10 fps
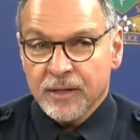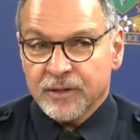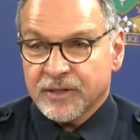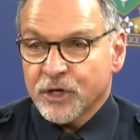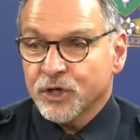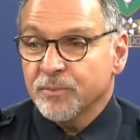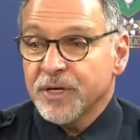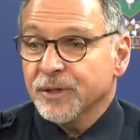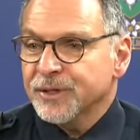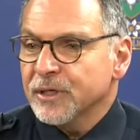that they should
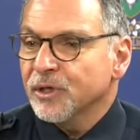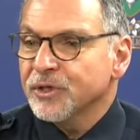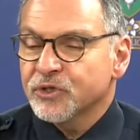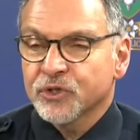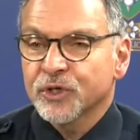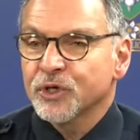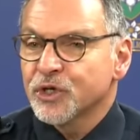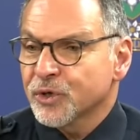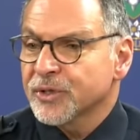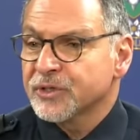be illegal in certain
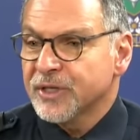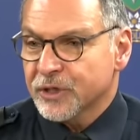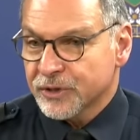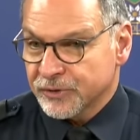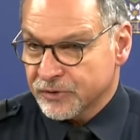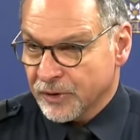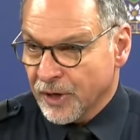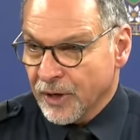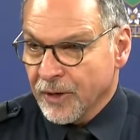jurisdictions.